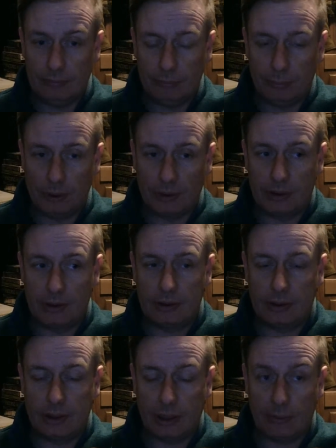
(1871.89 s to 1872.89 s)
but
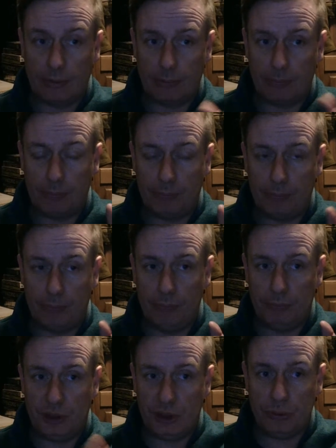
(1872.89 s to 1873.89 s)
they were
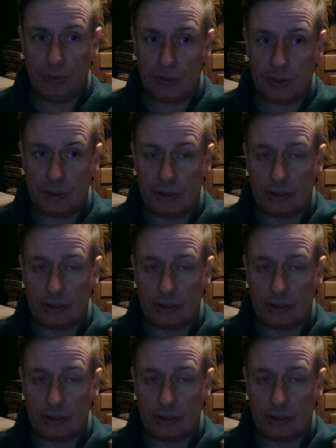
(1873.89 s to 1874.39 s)
used,